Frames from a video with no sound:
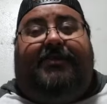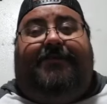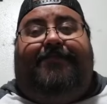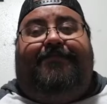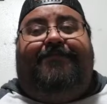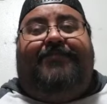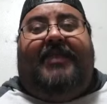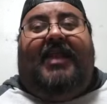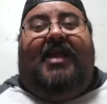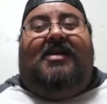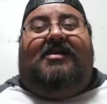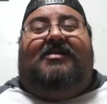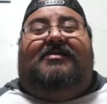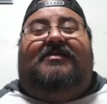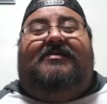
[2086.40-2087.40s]
me,
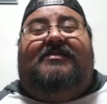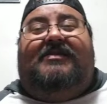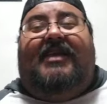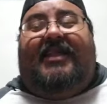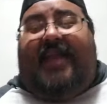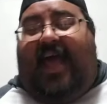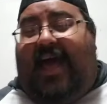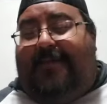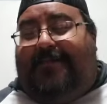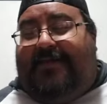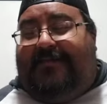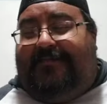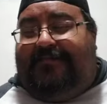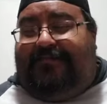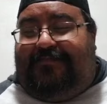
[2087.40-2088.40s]
that
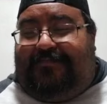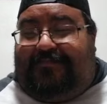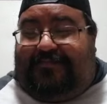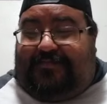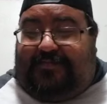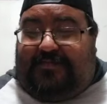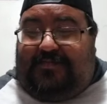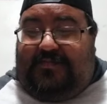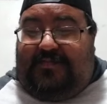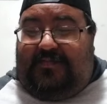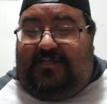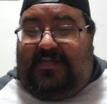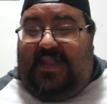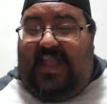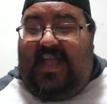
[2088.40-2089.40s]
happened.
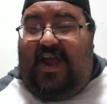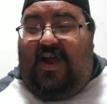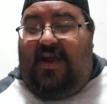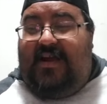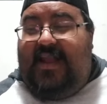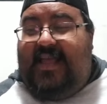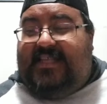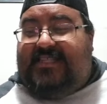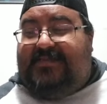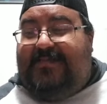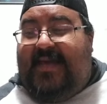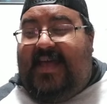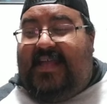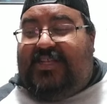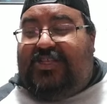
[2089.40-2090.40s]
Our next
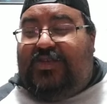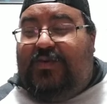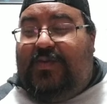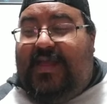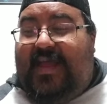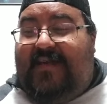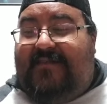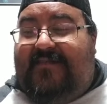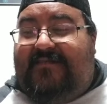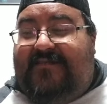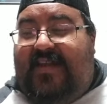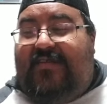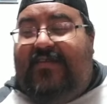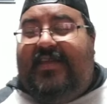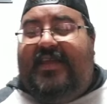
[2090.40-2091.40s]
match, we have a
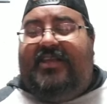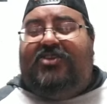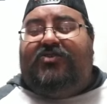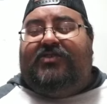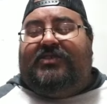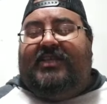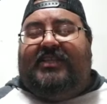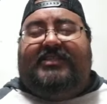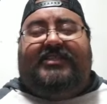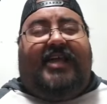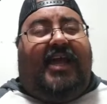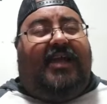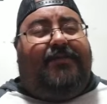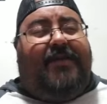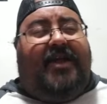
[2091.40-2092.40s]
very interesting
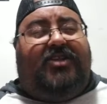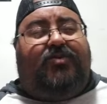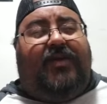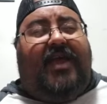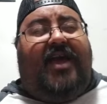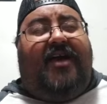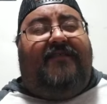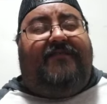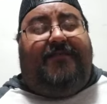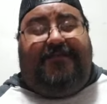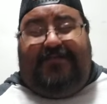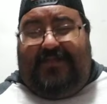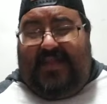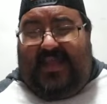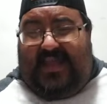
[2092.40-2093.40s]
tag match. We have
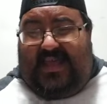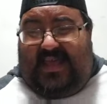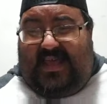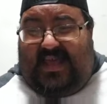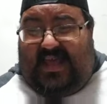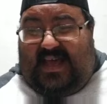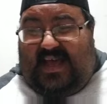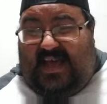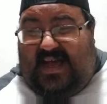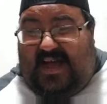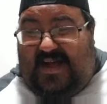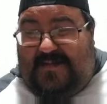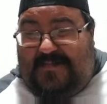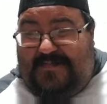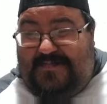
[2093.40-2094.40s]

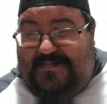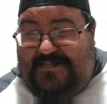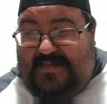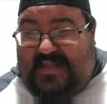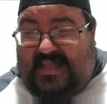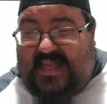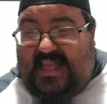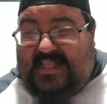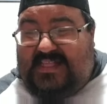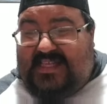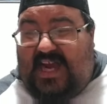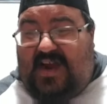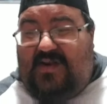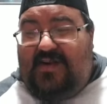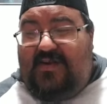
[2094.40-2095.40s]
um,
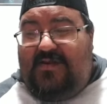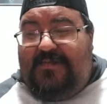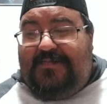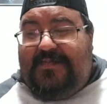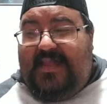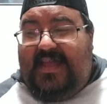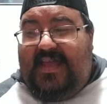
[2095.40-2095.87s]
Kentaro